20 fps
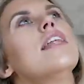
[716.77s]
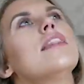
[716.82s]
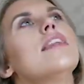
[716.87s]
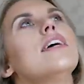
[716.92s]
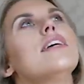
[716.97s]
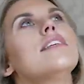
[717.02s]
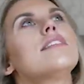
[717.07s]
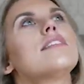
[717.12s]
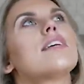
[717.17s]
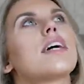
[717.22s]

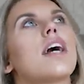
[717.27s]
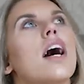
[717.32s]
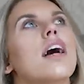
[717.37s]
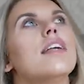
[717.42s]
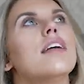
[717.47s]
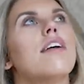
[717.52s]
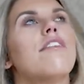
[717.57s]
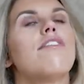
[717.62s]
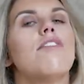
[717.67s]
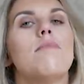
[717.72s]
this
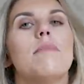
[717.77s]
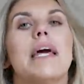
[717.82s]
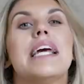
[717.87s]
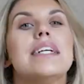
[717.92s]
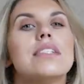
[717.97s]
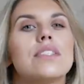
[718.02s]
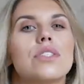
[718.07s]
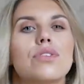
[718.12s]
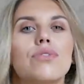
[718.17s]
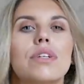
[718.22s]
colour for
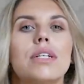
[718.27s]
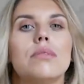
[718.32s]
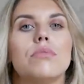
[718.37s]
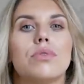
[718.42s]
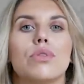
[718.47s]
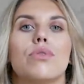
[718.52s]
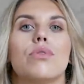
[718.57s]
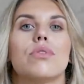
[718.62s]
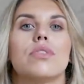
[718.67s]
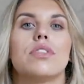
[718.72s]
me
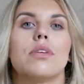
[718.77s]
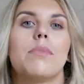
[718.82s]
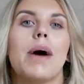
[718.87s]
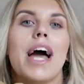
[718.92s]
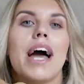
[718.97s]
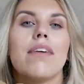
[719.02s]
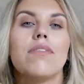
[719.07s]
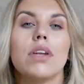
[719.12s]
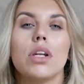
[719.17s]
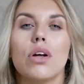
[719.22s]
screams autumn. I
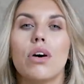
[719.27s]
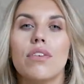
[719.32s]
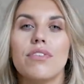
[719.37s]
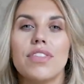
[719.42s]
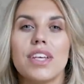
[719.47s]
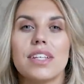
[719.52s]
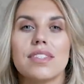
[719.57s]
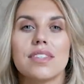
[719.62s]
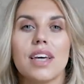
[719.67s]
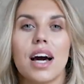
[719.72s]
have a lot of
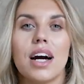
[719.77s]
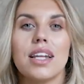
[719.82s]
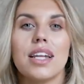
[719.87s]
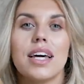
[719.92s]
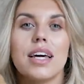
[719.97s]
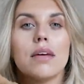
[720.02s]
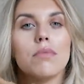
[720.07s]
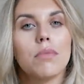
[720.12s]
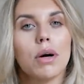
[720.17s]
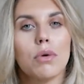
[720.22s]
this colour
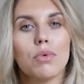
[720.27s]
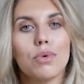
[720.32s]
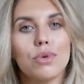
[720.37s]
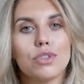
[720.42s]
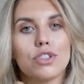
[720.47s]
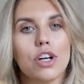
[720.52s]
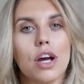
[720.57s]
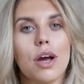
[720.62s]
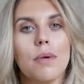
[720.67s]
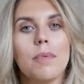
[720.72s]
in my
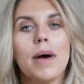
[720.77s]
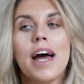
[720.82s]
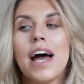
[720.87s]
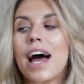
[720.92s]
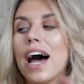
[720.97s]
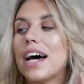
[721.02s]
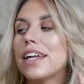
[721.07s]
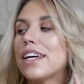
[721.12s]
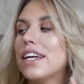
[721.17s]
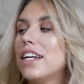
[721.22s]
wardrobe
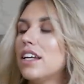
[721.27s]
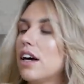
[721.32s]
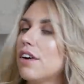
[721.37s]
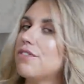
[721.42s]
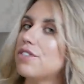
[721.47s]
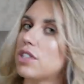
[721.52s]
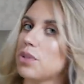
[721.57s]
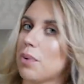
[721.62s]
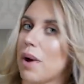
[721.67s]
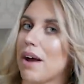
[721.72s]
and I
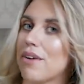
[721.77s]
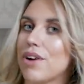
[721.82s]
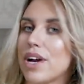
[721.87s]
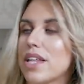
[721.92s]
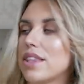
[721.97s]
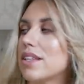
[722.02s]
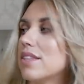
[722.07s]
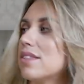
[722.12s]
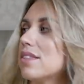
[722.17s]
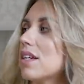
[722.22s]
love to wear it
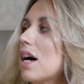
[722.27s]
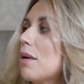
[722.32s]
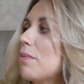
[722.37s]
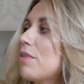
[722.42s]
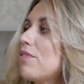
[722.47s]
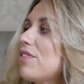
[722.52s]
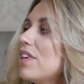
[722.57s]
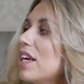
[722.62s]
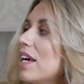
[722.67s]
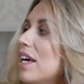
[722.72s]
at this time
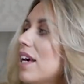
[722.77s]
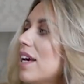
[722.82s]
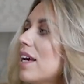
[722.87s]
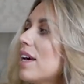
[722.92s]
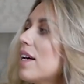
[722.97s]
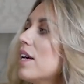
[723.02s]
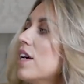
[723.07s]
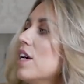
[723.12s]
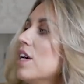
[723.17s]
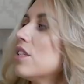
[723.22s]
of
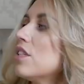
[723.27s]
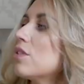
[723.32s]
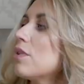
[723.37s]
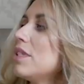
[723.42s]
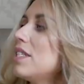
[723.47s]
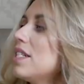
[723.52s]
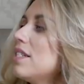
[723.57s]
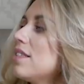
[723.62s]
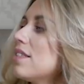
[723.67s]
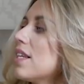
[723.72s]
year. So I
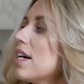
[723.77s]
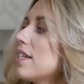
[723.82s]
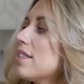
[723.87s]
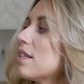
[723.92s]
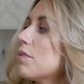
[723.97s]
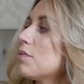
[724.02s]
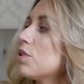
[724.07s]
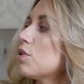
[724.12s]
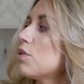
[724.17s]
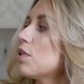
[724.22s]
did size
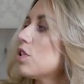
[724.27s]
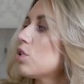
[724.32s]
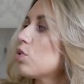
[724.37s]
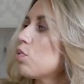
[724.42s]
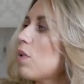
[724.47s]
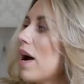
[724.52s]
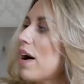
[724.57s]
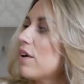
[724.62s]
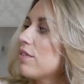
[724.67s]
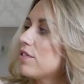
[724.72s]
up to a
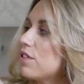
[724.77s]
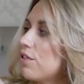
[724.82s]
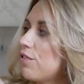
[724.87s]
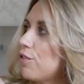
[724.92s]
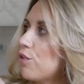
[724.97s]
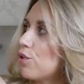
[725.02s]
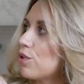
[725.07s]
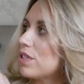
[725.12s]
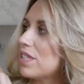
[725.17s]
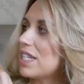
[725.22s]
twelve to
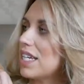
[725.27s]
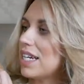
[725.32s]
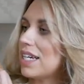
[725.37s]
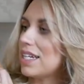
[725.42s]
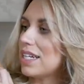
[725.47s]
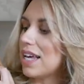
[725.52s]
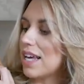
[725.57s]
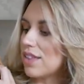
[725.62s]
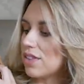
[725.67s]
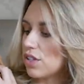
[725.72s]

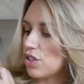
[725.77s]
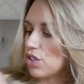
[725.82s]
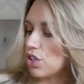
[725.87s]
fourteen in the